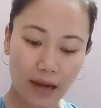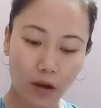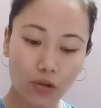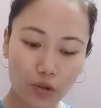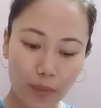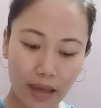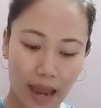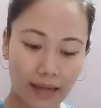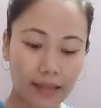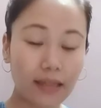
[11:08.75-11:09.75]
Also by
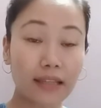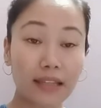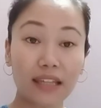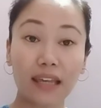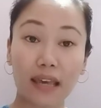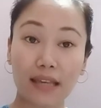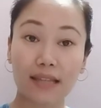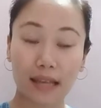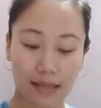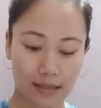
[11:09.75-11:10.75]
adding
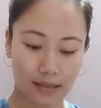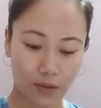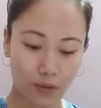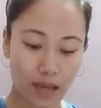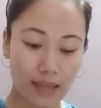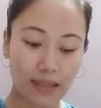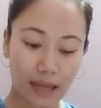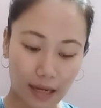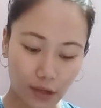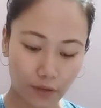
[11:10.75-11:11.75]
ess, okay, at the
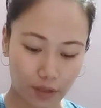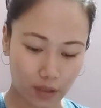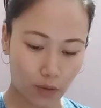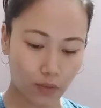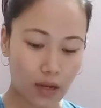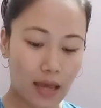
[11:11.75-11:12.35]
end of the noun.